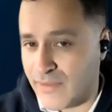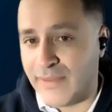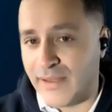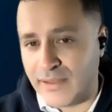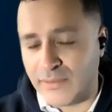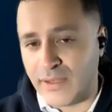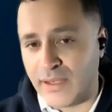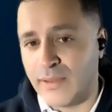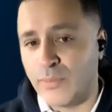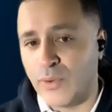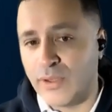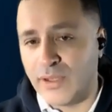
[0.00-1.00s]
It's very
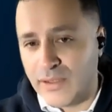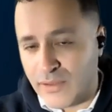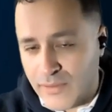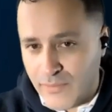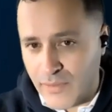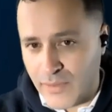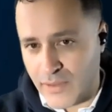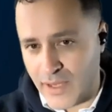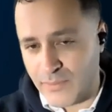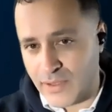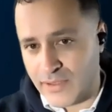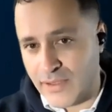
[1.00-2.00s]
important so that
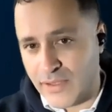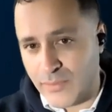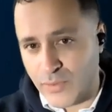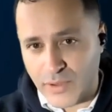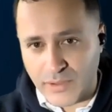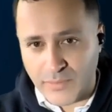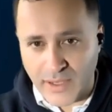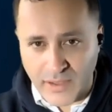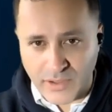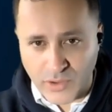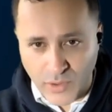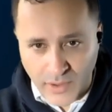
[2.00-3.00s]
person supports me in the
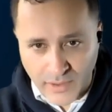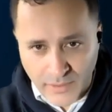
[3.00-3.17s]
short,